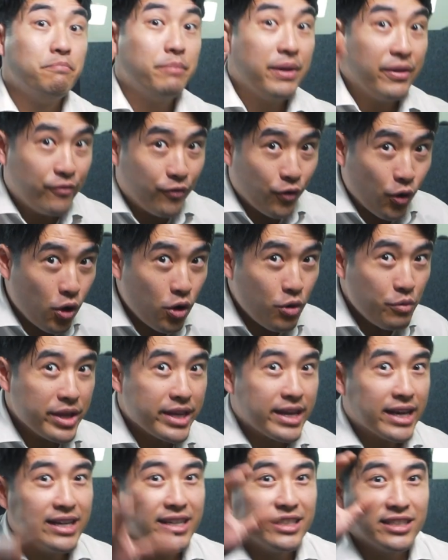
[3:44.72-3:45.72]
Before we
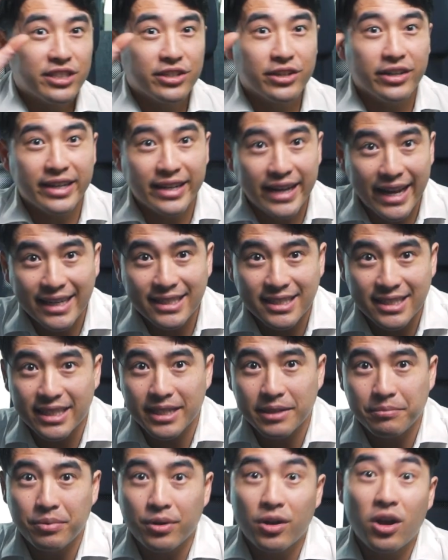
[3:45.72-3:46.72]
get into the next
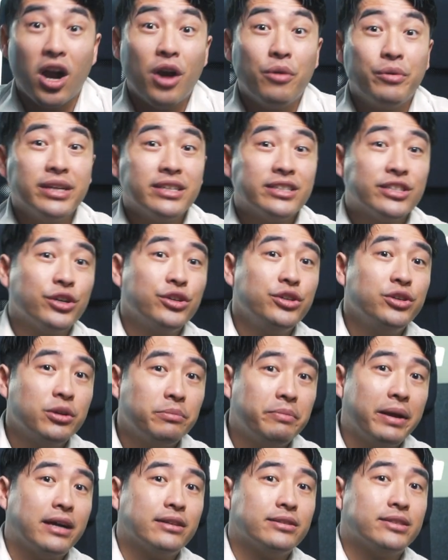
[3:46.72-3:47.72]
tip, I want to tell you
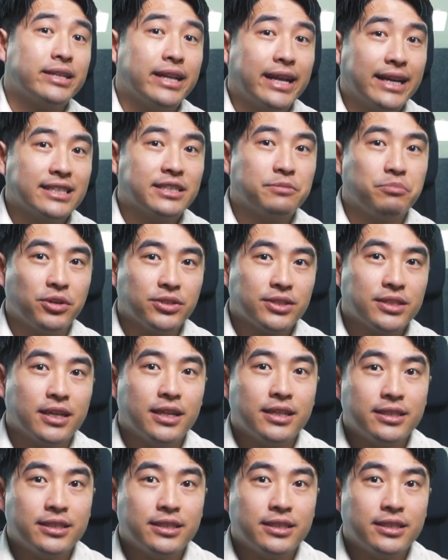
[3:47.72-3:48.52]
about today's sponsor,